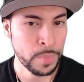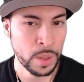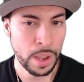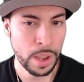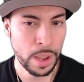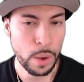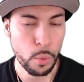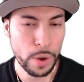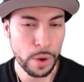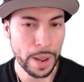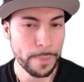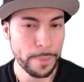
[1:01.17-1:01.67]

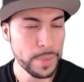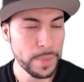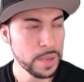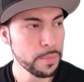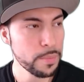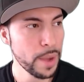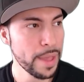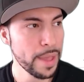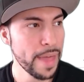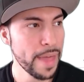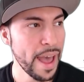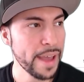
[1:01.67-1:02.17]
And what I mean
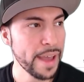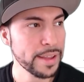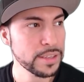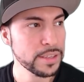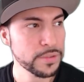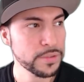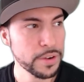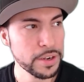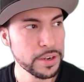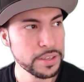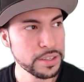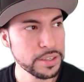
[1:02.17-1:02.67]
by that is
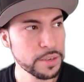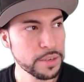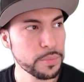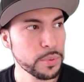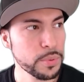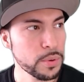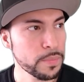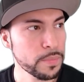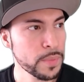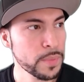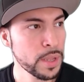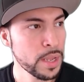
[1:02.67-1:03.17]
very
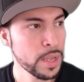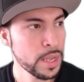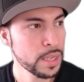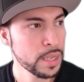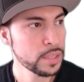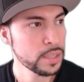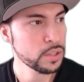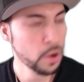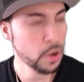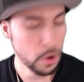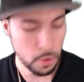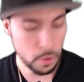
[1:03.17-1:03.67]
simple.
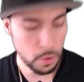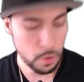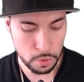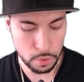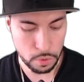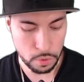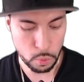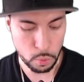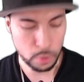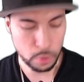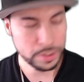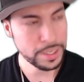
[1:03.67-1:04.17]
So
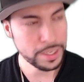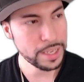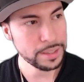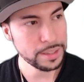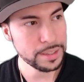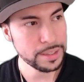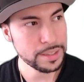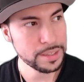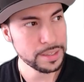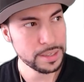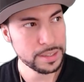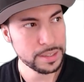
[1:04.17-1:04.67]
we'll take
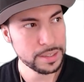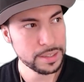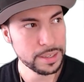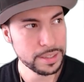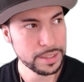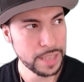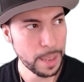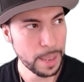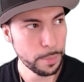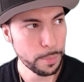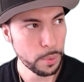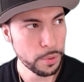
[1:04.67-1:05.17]
this as an
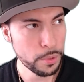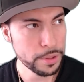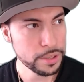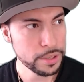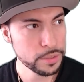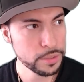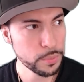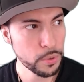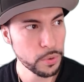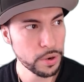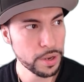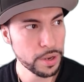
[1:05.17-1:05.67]
example.
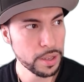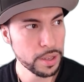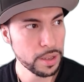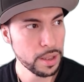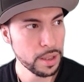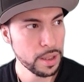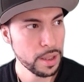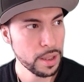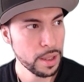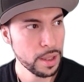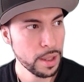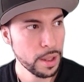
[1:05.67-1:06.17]
This morning,
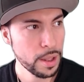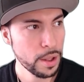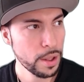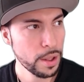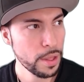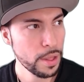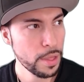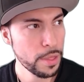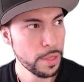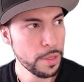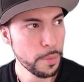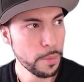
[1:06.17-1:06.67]

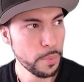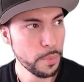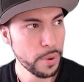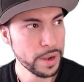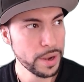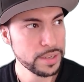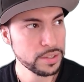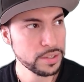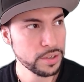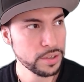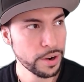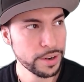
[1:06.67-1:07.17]
the
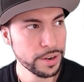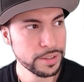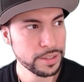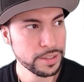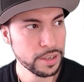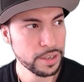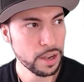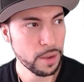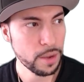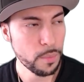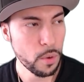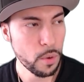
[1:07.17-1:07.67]
price started to
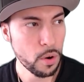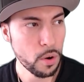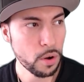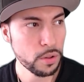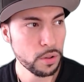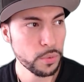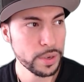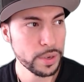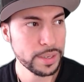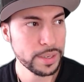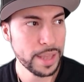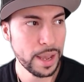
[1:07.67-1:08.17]
come all the
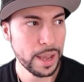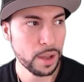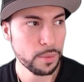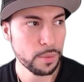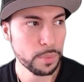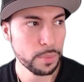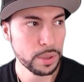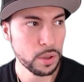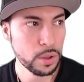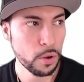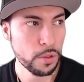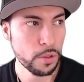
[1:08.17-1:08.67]
way down
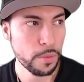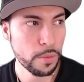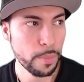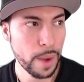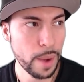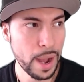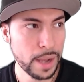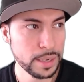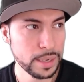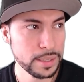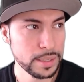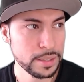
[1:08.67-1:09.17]
below the
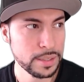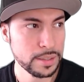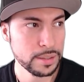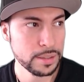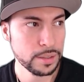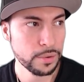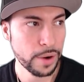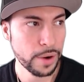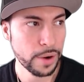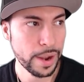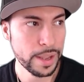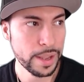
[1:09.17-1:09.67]
box,
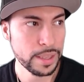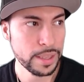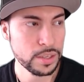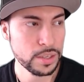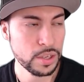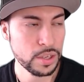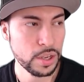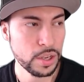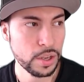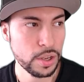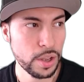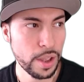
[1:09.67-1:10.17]
right?
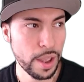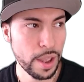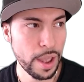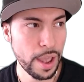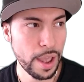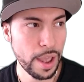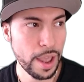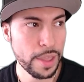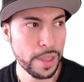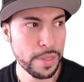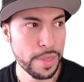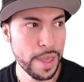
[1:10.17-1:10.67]

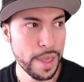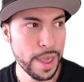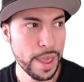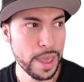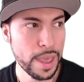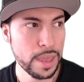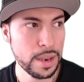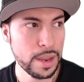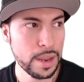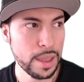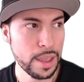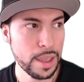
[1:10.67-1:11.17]
And
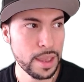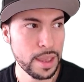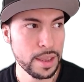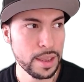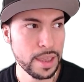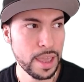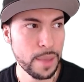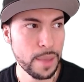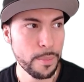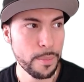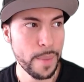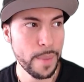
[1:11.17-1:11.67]
then it
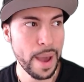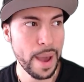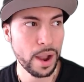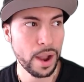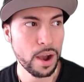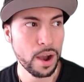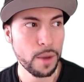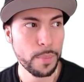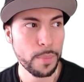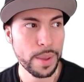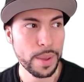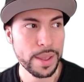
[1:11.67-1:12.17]
came back
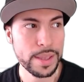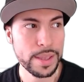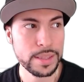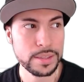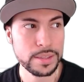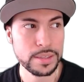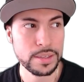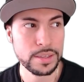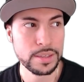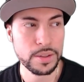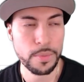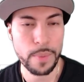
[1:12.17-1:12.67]
up
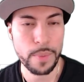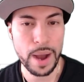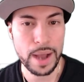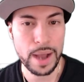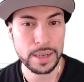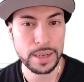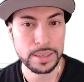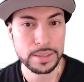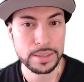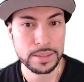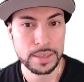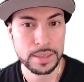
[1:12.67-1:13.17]
into the
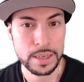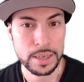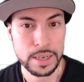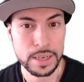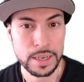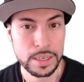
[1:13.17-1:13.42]
box.